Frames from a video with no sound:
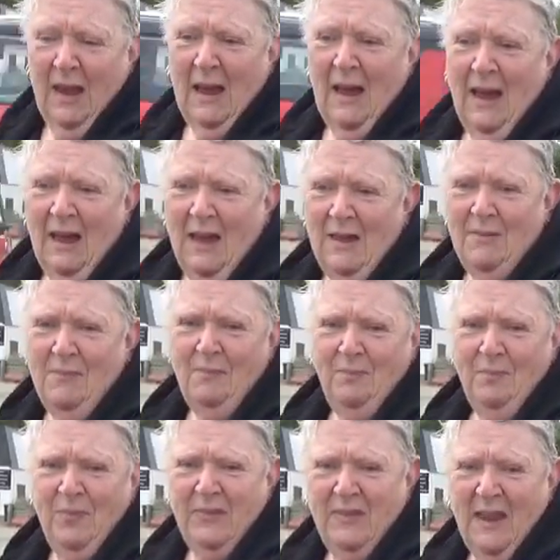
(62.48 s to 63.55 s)

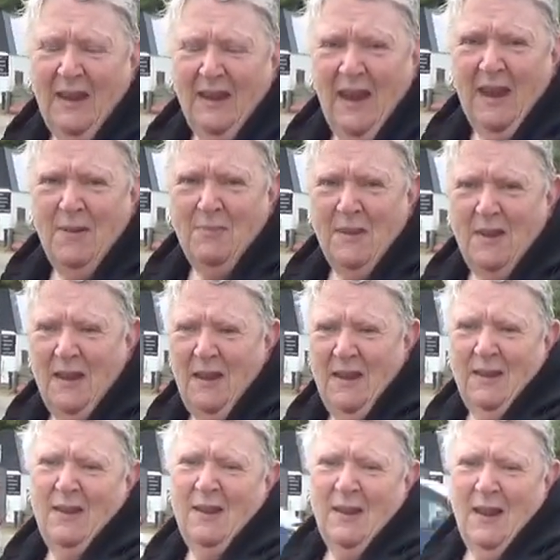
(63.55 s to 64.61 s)
Um, they can
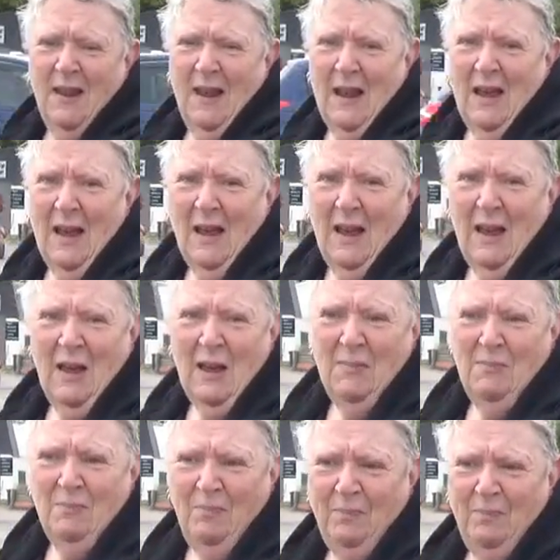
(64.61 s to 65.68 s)
be. Um,
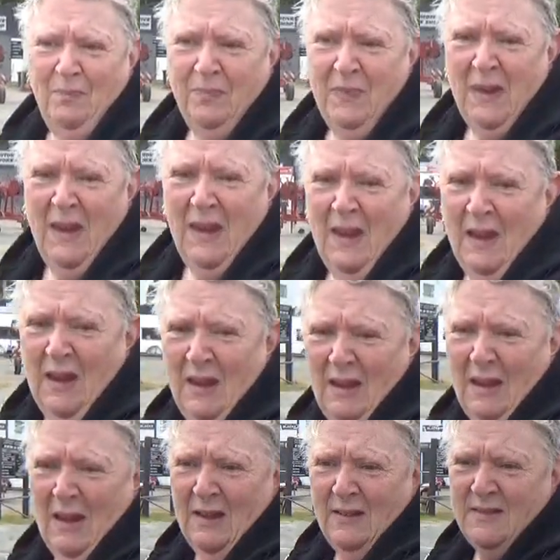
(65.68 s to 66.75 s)

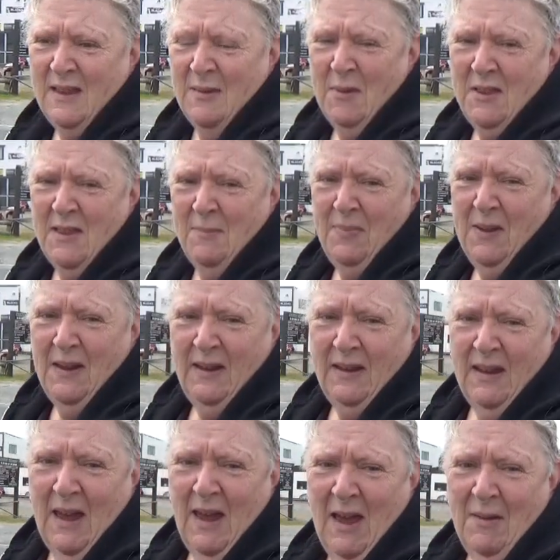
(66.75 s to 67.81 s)
some of the big
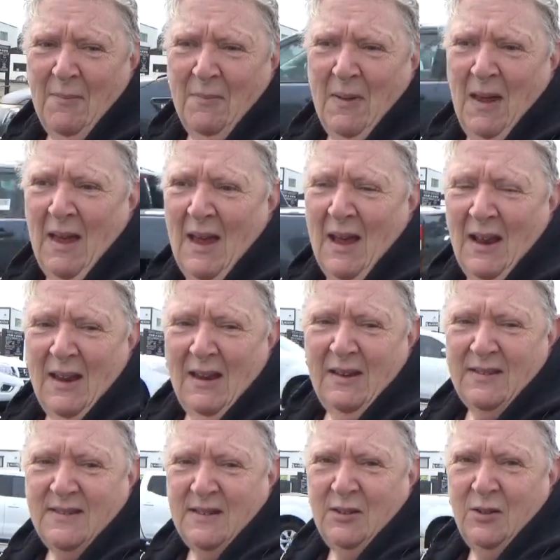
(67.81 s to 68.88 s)
um,
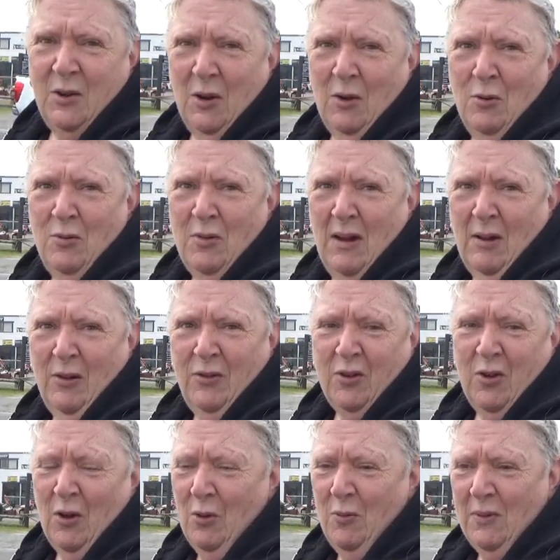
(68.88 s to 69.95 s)
Harleys and gold, Honda
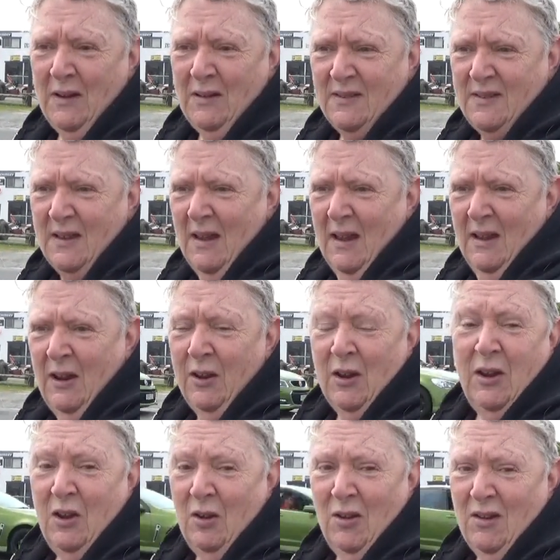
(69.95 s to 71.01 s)
Gold Wings, you
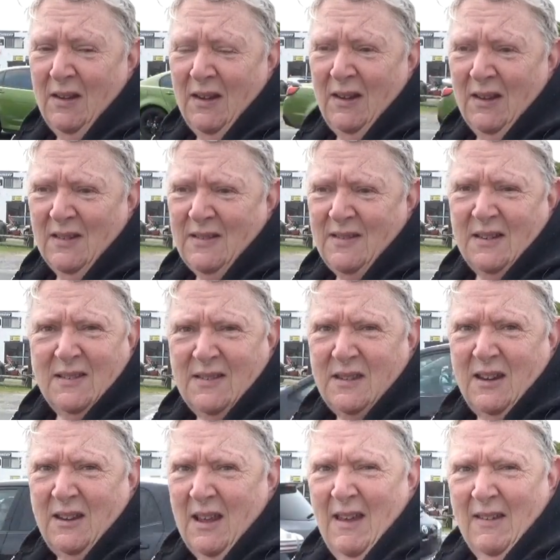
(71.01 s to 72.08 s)
know, you're looking at
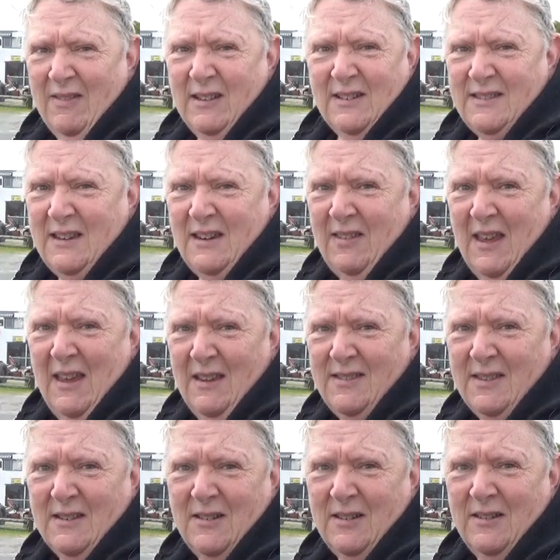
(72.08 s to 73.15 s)

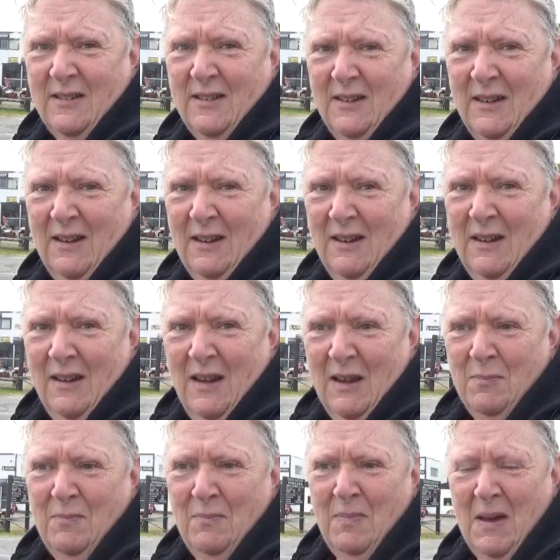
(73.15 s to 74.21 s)
60,000. 60, Jeepers,
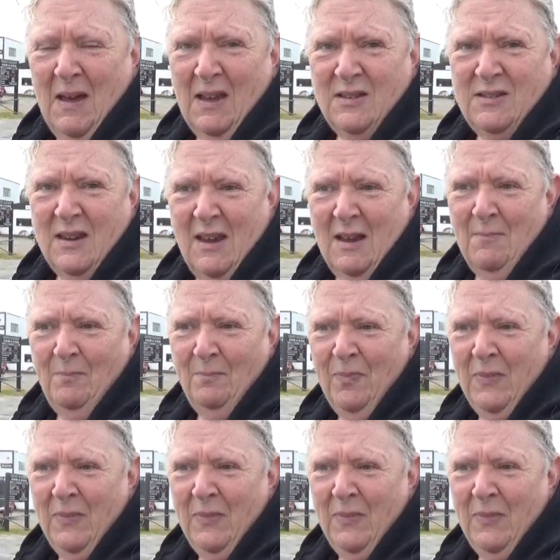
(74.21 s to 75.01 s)
okay. But um,